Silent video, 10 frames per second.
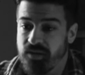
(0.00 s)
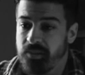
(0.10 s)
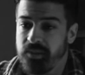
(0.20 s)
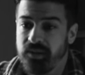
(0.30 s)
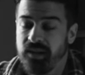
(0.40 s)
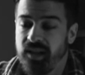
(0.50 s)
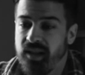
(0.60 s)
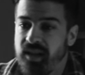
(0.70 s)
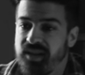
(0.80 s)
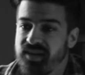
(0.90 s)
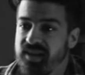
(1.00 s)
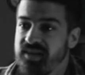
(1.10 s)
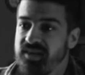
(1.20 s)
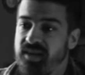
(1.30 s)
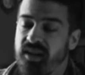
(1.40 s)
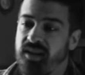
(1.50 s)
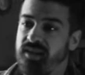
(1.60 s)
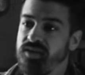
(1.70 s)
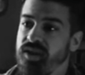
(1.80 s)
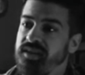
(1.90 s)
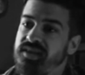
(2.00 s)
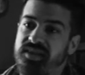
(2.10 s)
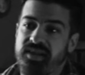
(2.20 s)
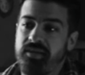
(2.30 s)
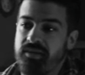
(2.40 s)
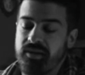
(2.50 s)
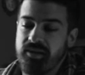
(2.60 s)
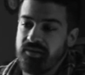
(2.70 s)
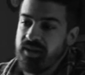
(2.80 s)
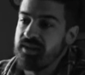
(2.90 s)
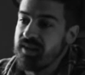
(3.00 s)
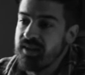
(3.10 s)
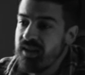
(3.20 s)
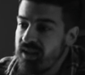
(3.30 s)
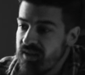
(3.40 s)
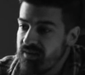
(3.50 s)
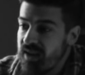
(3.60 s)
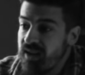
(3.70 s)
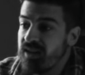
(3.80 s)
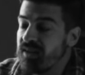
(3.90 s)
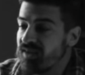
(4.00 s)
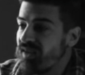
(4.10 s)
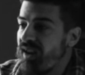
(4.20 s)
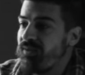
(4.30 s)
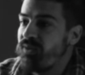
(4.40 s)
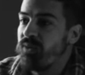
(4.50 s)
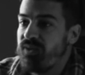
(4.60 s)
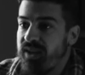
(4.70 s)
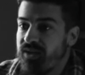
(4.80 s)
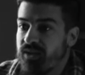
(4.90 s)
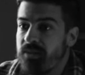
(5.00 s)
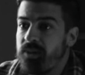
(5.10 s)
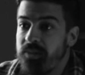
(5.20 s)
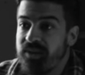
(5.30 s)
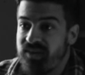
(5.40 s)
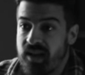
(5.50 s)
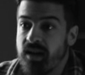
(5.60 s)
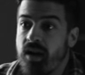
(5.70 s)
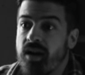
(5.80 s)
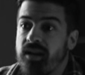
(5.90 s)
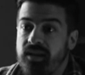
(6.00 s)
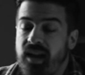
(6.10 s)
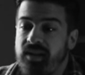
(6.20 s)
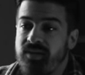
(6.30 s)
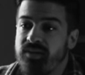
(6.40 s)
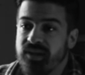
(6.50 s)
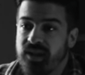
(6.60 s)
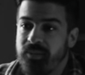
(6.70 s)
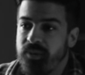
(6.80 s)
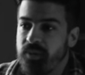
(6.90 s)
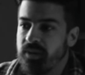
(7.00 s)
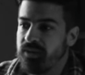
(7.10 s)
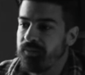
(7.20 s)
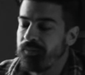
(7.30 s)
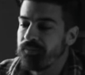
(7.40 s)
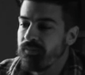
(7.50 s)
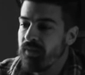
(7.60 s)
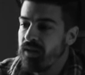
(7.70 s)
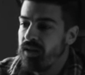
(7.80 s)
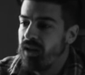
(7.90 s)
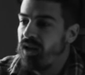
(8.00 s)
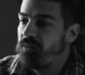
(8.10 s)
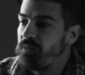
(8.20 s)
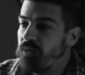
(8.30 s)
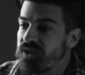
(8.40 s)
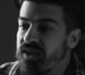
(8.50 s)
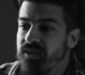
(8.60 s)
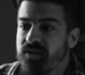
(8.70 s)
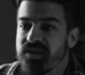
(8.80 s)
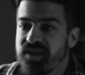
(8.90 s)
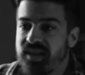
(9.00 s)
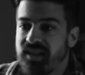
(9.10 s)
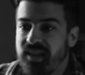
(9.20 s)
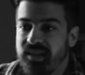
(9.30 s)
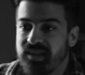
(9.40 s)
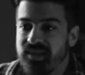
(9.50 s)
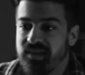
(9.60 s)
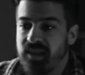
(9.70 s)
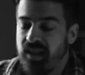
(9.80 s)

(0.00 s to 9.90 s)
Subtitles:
trouble. He says in John 16:33 that in this life you'll find trouble, but take heart, I've overcome the world. And what's interesting is